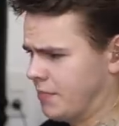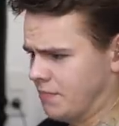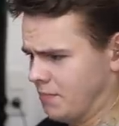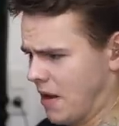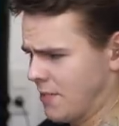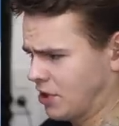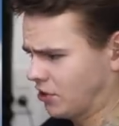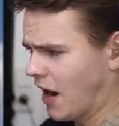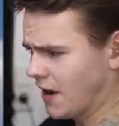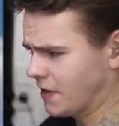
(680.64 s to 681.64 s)
maybe
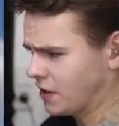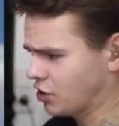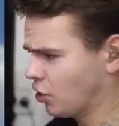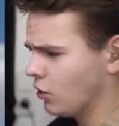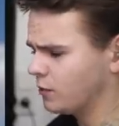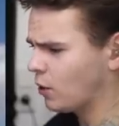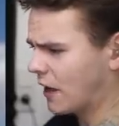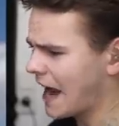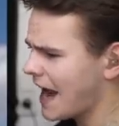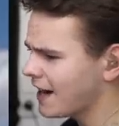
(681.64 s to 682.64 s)
try the controllable
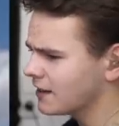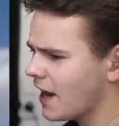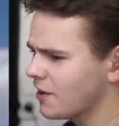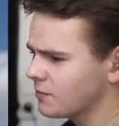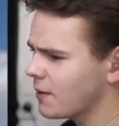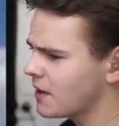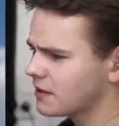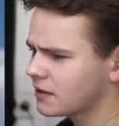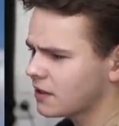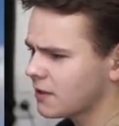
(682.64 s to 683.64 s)
hang glider. Maybe
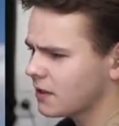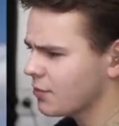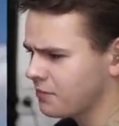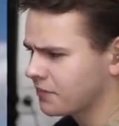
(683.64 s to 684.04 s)
that's going to be a little bit